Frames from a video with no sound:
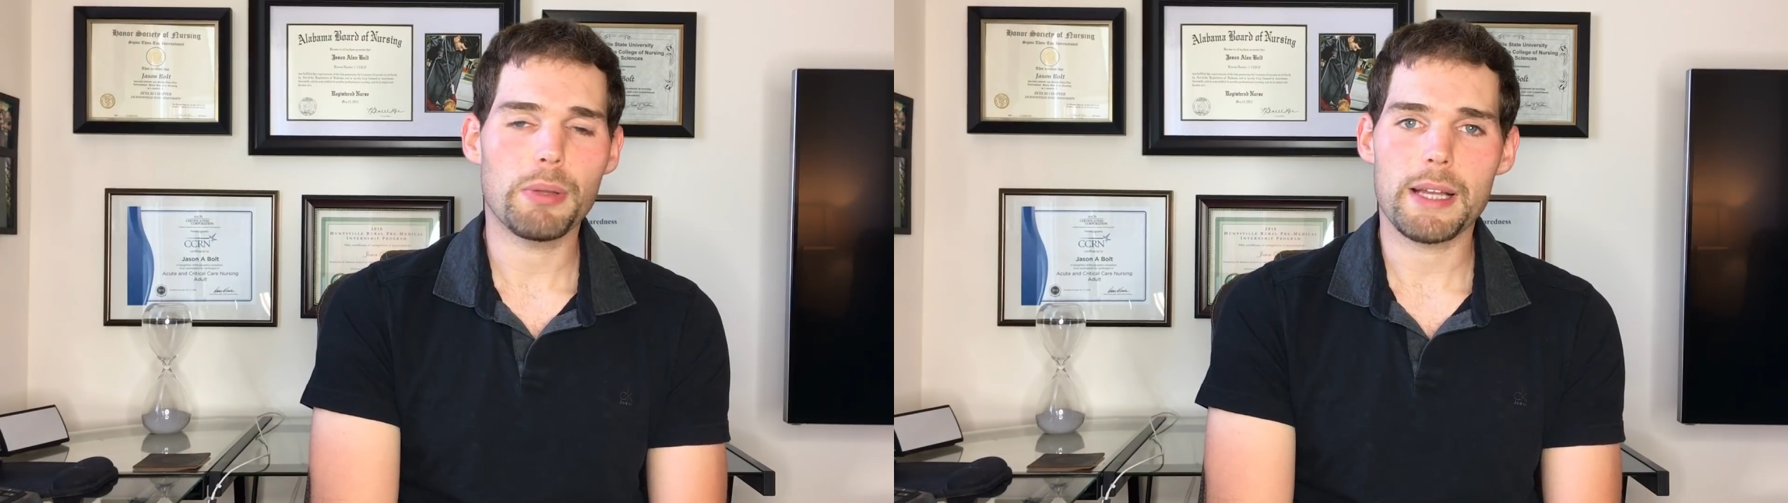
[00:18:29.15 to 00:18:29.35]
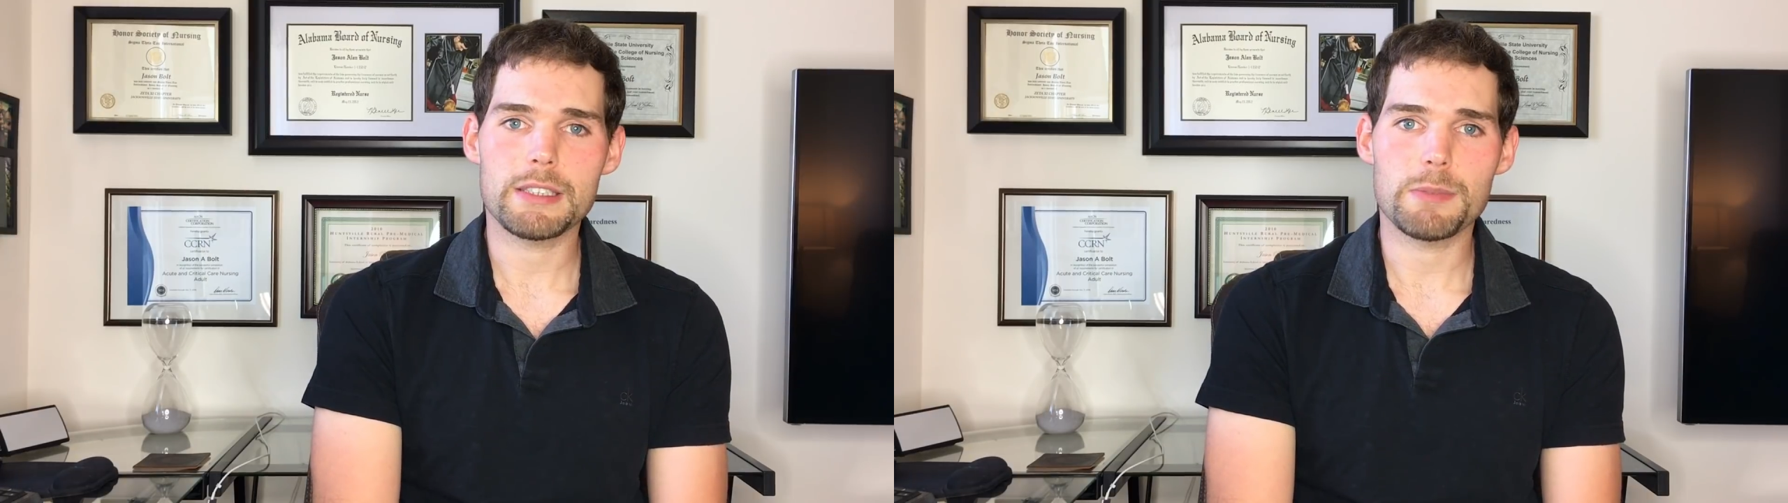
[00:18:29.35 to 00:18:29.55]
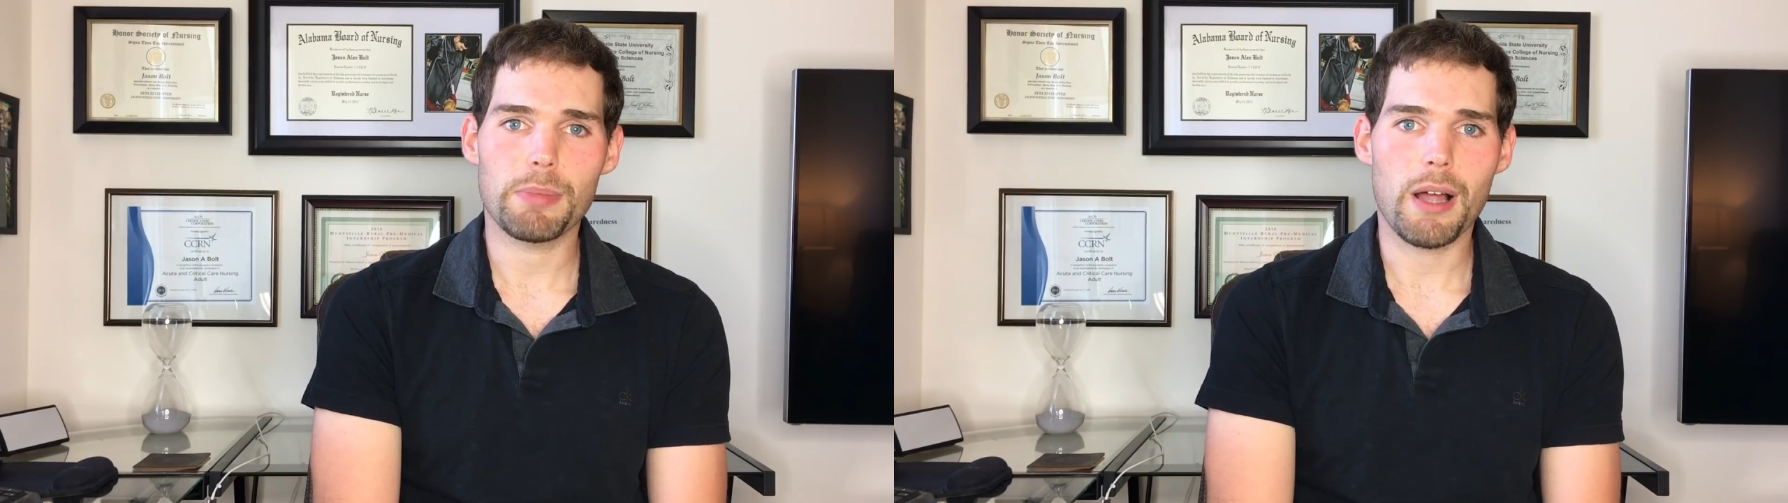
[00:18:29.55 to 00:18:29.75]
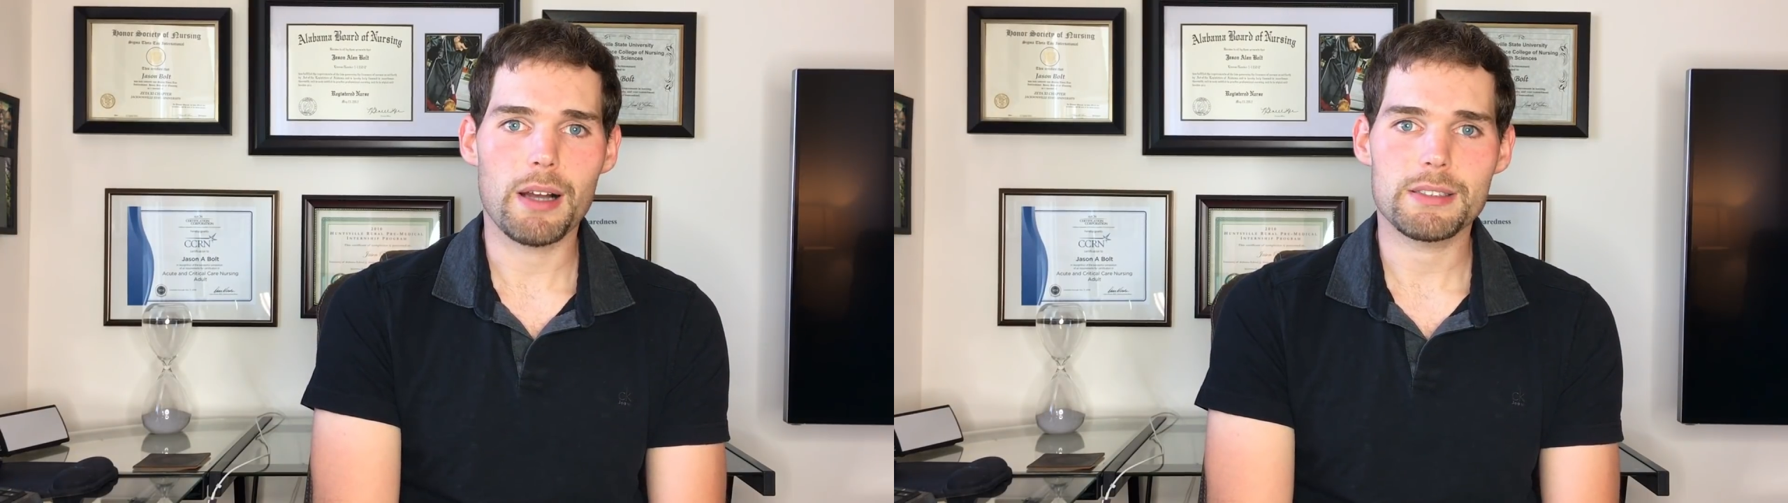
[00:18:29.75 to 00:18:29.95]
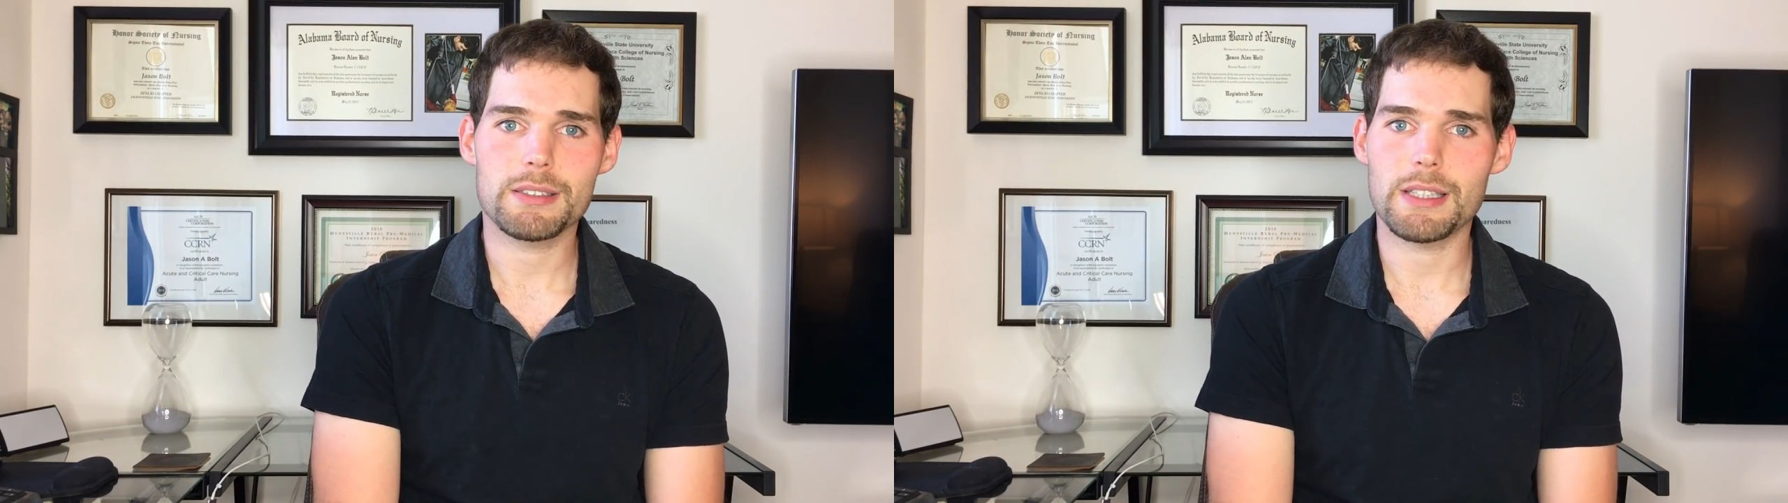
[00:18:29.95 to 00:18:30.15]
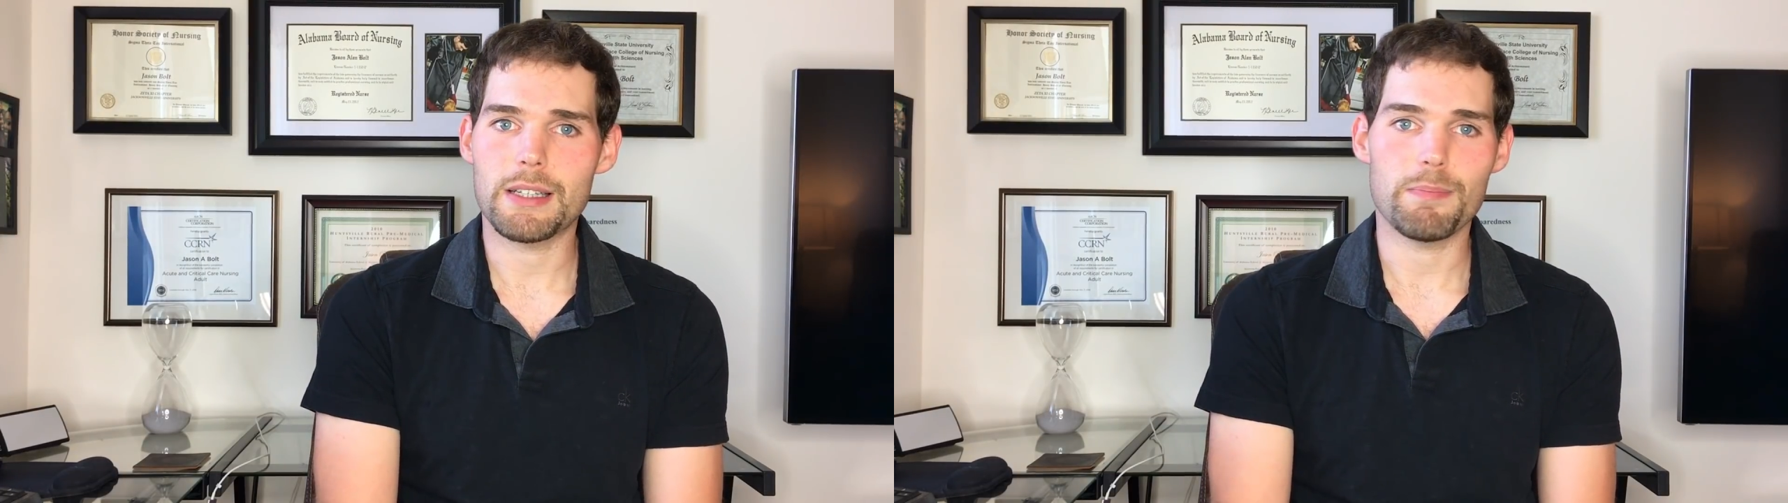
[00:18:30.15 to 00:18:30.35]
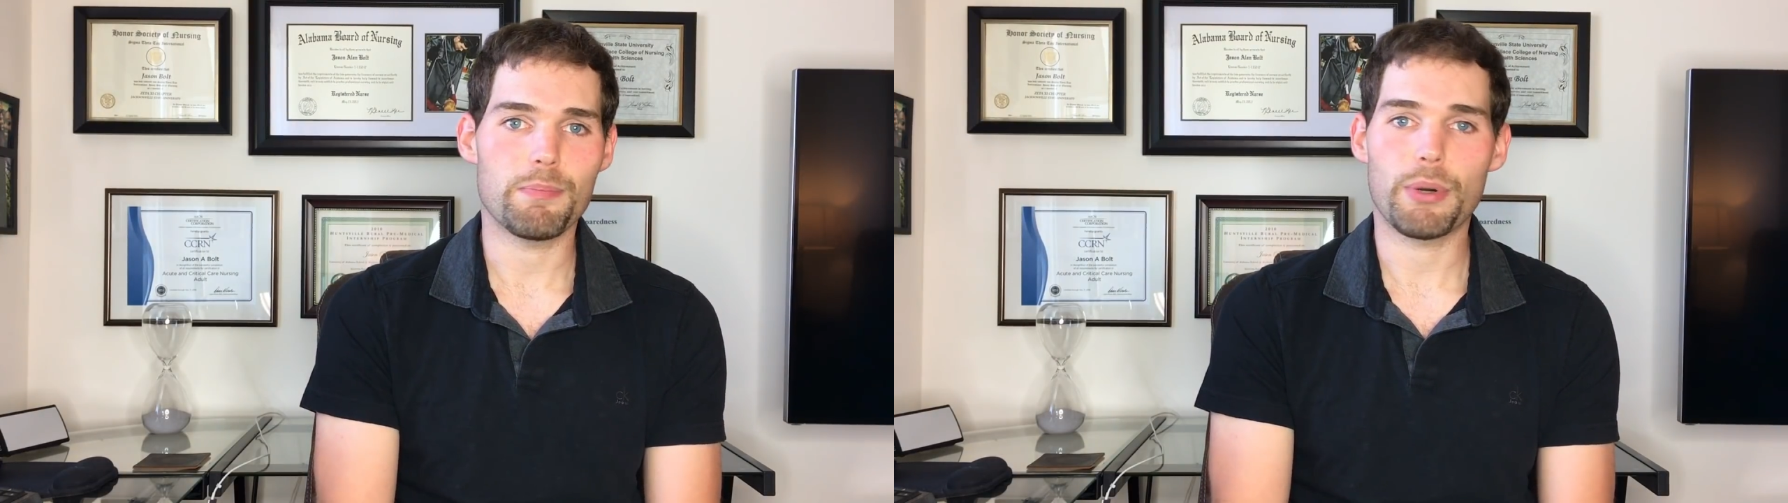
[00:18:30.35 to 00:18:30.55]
plexus blocks and